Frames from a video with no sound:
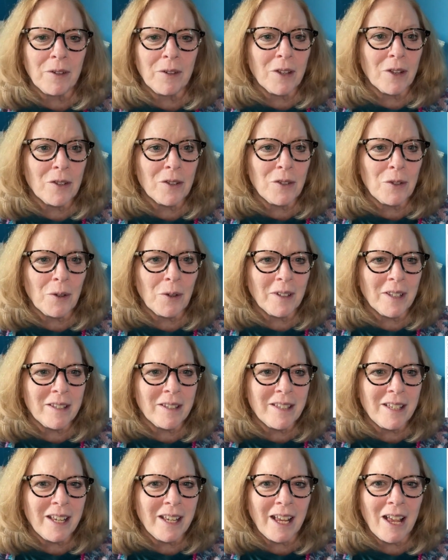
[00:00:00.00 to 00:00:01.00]
For those who are
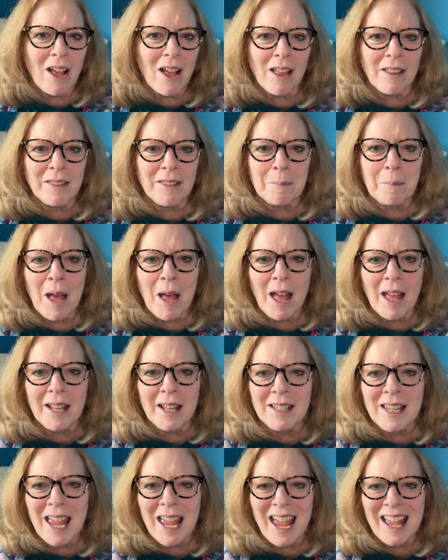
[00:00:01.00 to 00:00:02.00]
listening on the
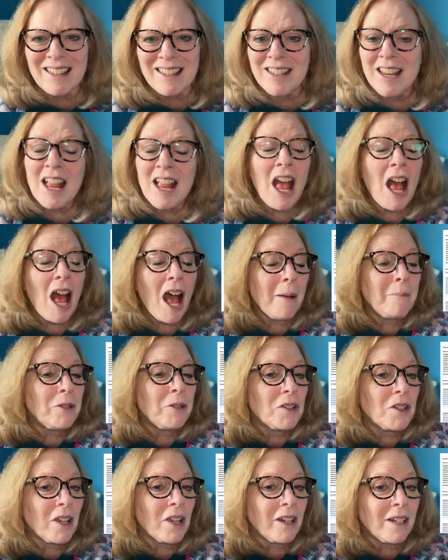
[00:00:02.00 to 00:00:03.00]
podcast,
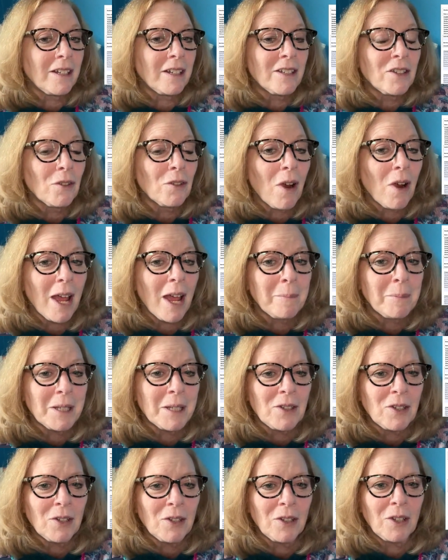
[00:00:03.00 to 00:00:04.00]
I'm just going to describe
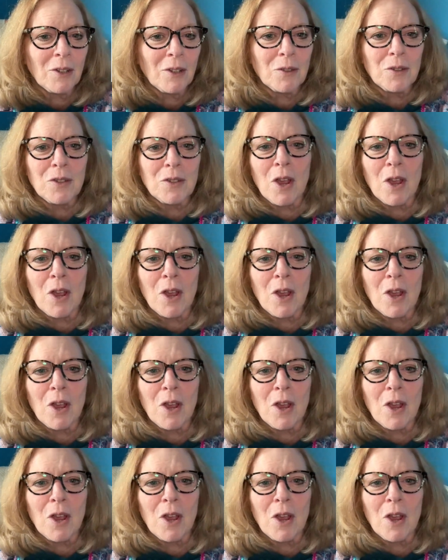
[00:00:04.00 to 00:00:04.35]
it to you.